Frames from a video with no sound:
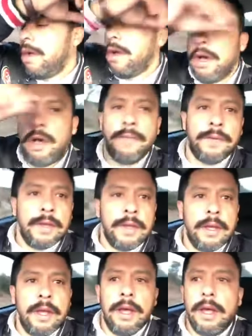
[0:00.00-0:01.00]
of
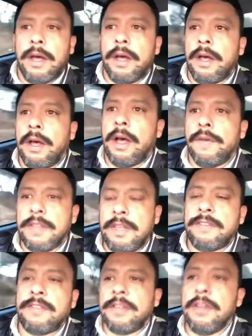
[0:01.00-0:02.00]
this,
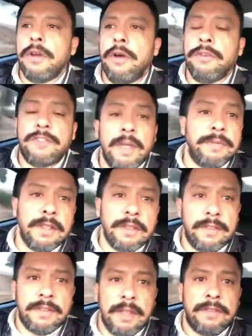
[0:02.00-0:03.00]

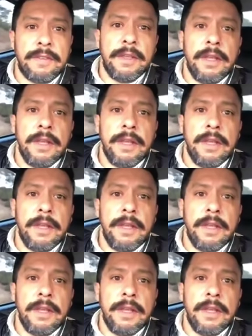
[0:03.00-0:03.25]
substances.